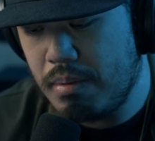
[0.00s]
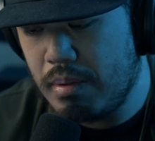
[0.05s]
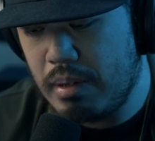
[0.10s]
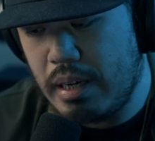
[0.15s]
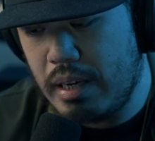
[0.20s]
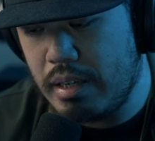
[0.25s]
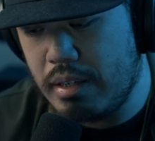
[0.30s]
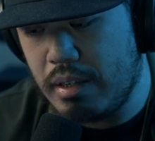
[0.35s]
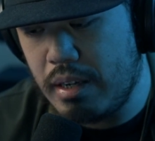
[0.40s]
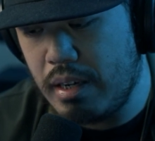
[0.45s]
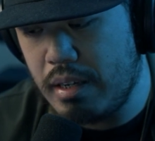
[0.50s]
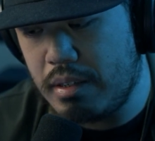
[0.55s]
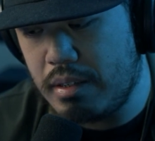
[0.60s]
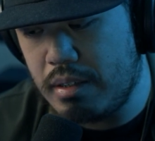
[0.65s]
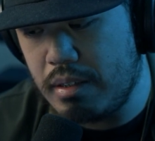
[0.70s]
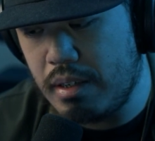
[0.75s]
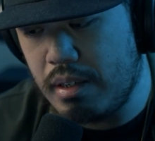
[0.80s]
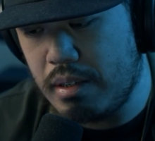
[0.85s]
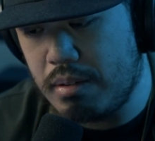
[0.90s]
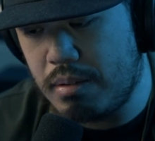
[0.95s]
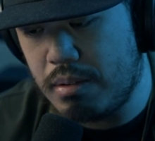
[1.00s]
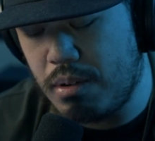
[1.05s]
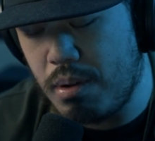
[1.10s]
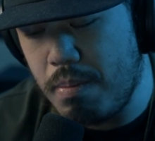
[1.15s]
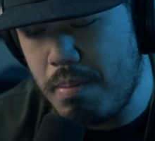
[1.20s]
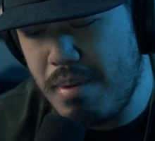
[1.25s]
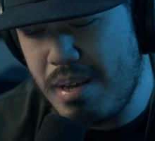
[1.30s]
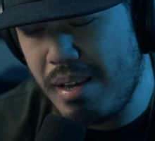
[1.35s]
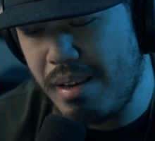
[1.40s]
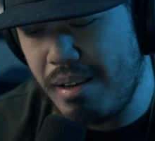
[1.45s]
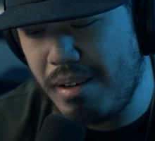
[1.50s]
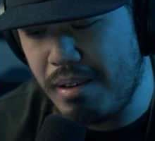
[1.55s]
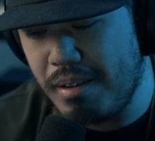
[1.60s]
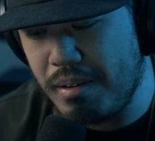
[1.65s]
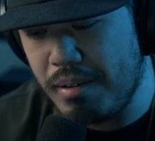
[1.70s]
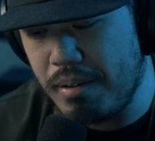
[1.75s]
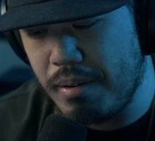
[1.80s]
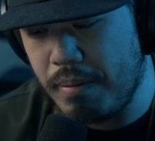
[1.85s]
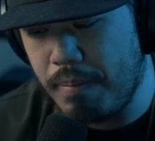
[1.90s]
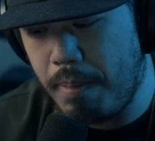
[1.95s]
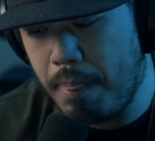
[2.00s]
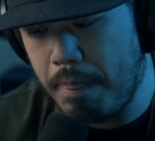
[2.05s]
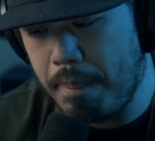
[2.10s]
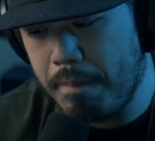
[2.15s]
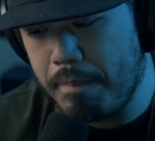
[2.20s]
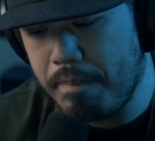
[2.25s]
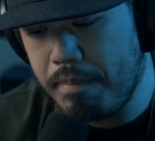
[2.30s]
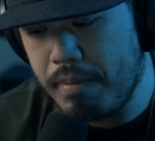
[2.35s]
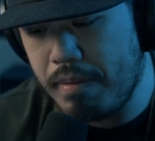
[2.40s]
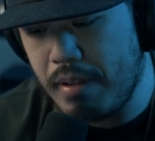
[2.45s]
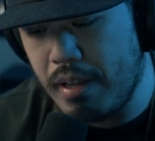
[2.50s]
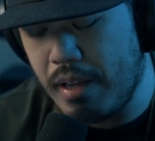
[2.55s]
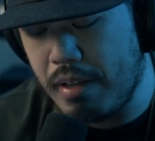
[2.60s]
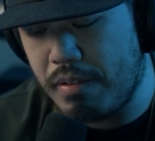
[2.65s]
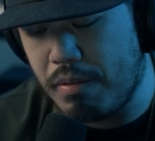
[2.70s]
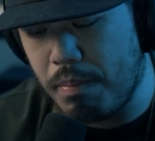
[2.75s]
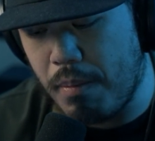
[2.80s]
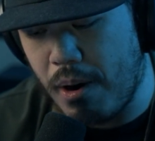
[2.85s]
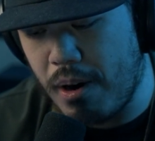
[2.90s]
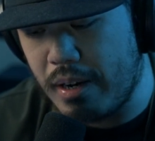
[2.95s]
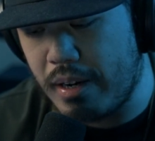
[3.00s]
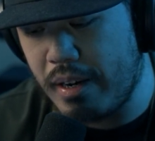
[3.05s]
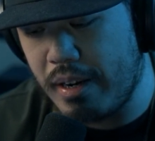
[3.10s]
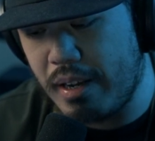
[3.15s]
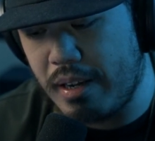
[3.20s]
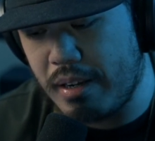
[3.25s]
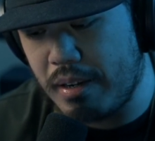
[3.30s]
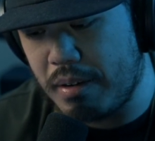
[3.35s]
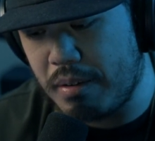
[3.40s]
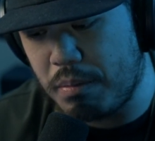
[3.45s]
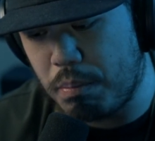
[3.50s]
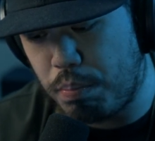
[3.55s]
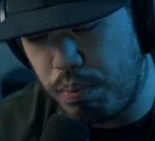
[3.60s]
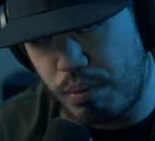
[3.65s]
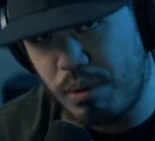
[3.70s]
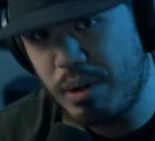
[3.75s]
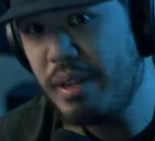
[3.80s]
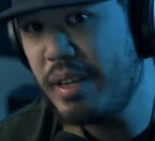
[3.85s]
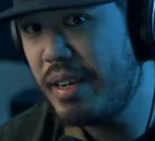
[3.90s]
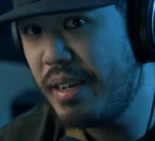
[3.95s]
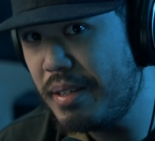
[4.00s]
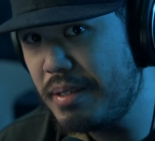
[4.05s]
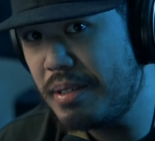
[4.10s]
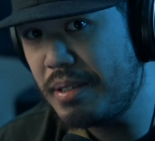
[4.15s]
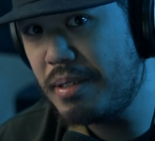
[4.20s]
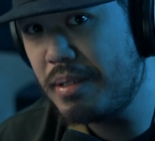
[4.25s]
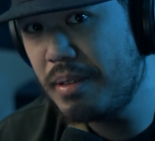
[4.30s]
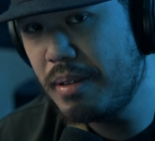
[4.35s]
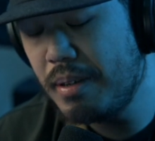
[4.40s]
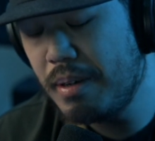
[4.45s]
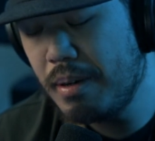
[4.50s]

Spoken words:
to me, it's marketing brilliance,